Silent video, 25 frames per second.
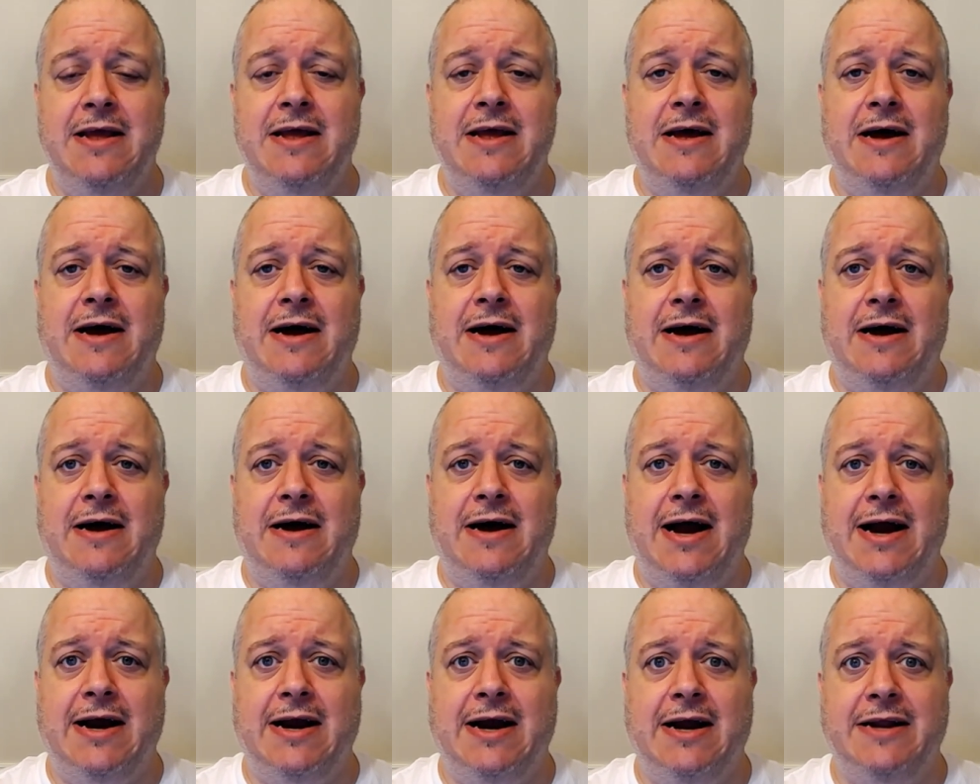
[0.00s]

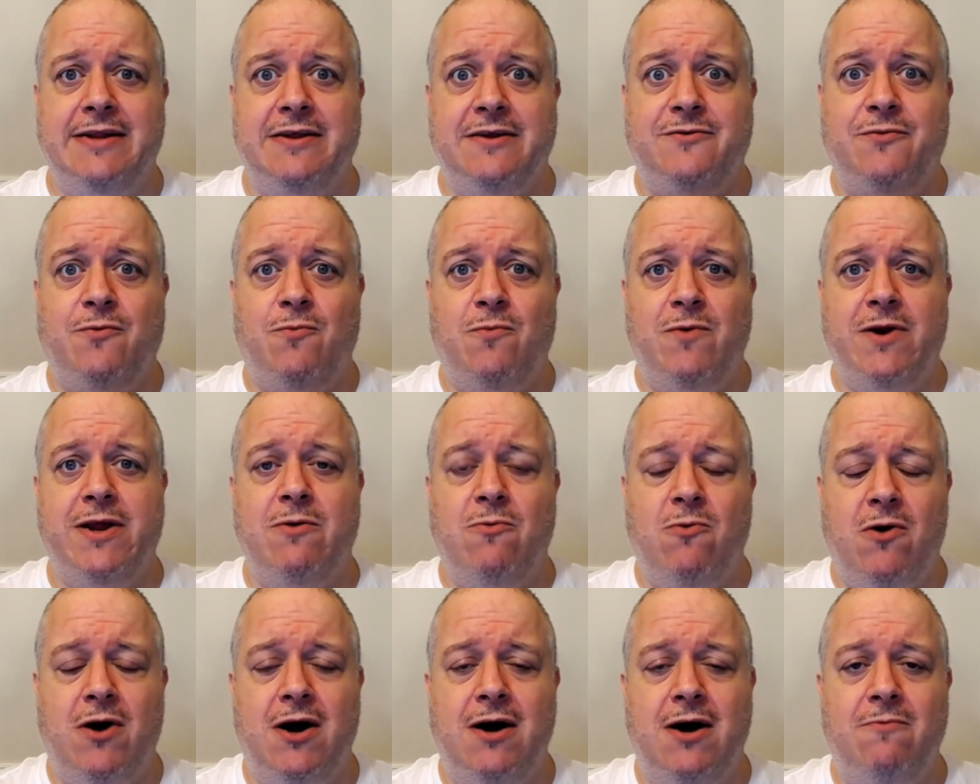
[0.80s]
I got the 20
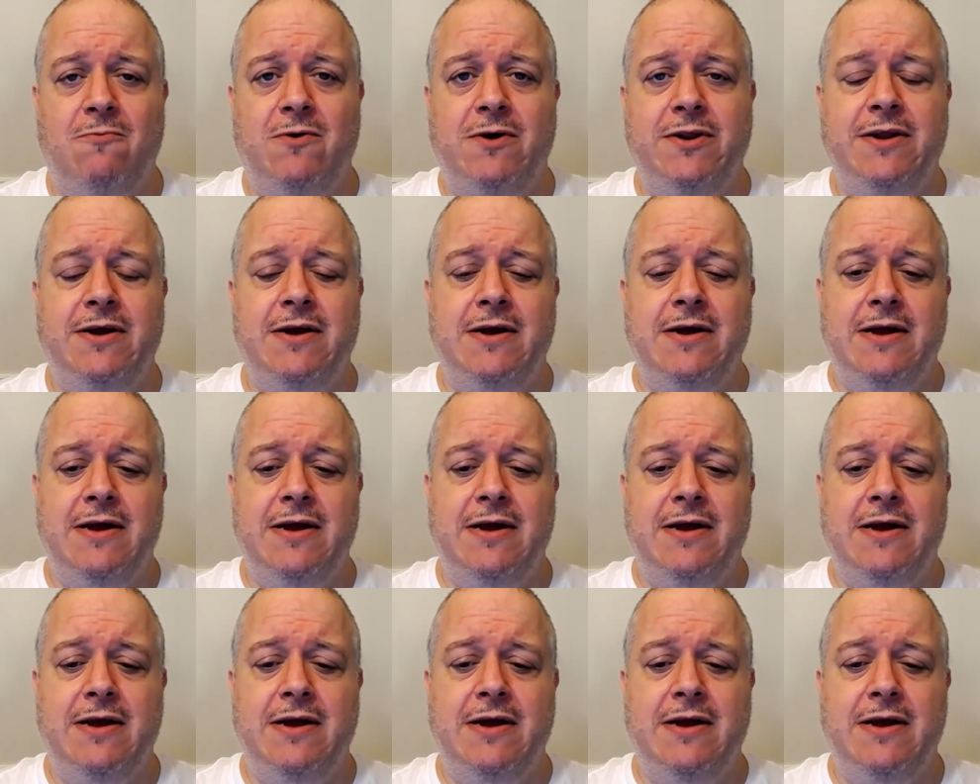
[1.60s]
watt one.